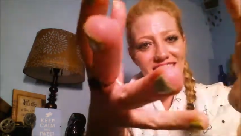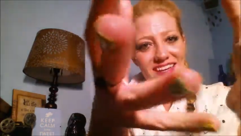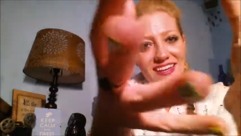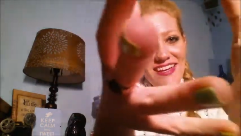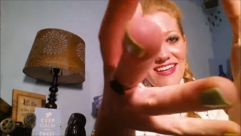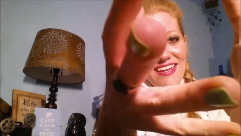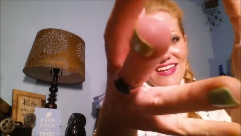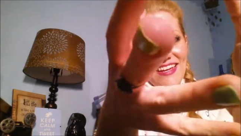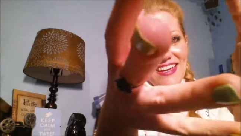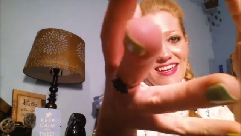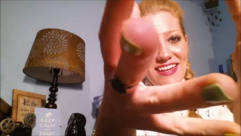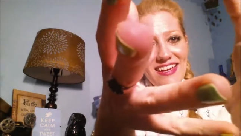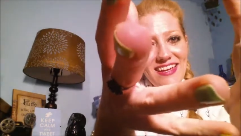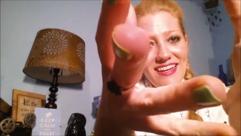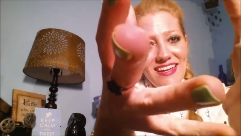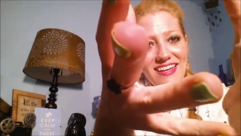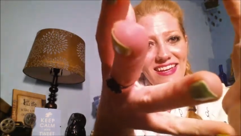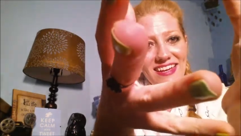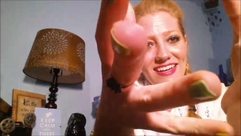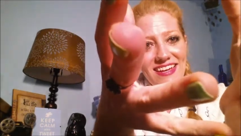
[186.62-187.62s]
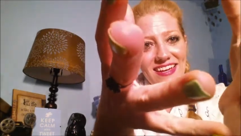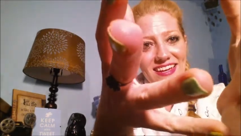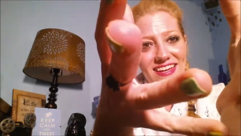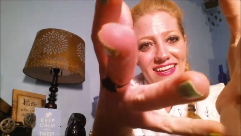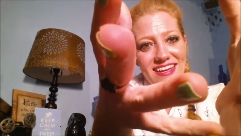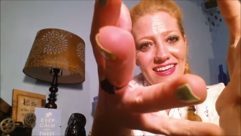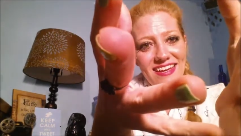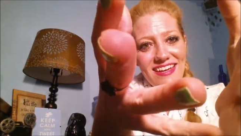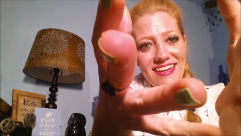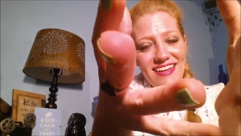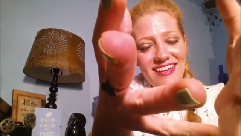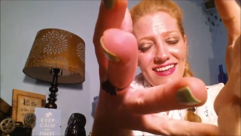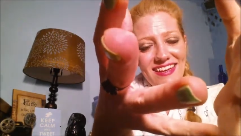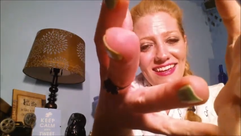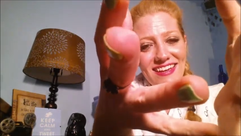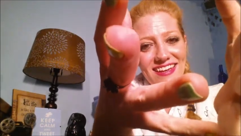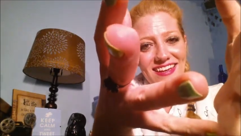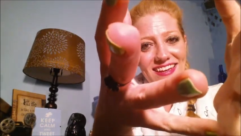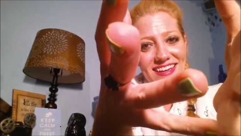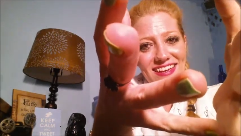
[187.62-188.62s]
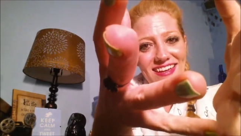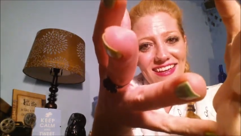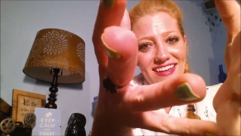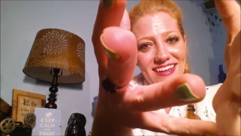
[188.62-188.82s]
No one is speaking in this clip.